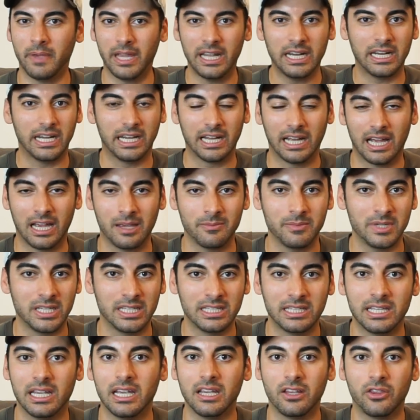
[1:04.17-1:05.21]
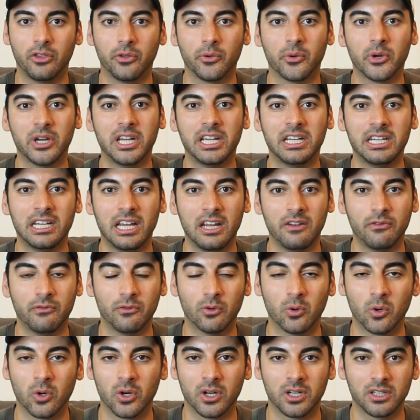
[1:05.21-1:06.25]
made it. I mean, day three and day
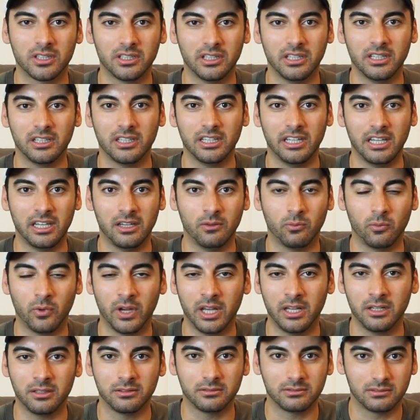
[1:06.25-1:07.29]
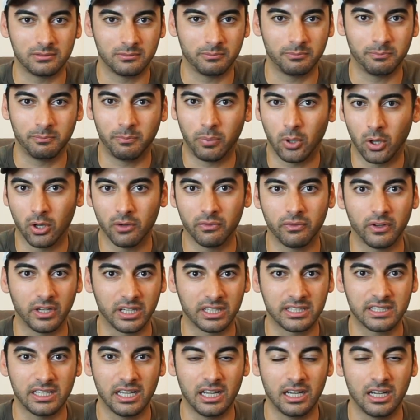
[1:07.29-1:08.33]
four, it went
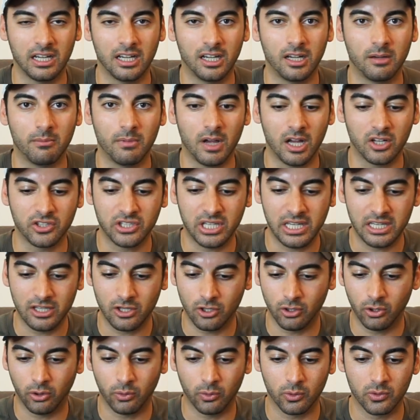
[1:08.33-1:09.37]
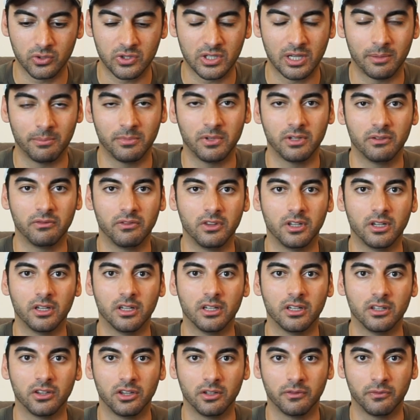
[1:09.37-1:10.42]
perfect. Um, I'll take you through some of
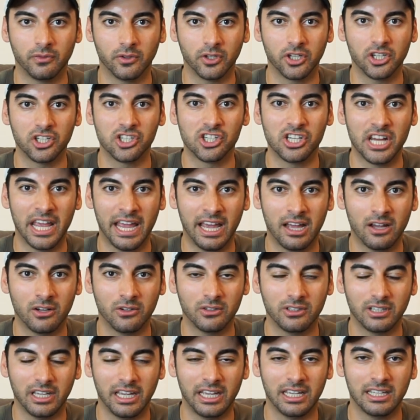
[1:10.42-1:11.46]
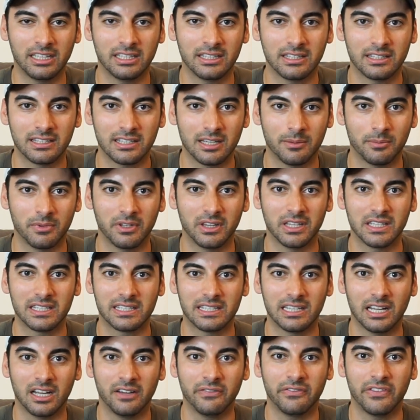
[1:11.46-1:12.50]
the, the footage now and some of the
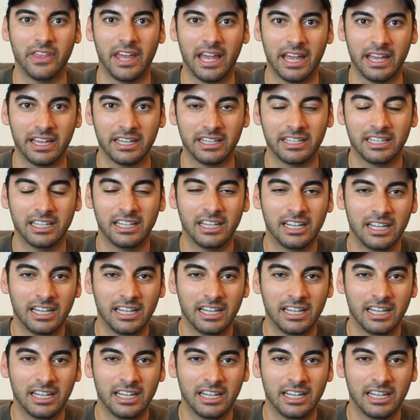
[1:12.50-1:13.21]
stuff that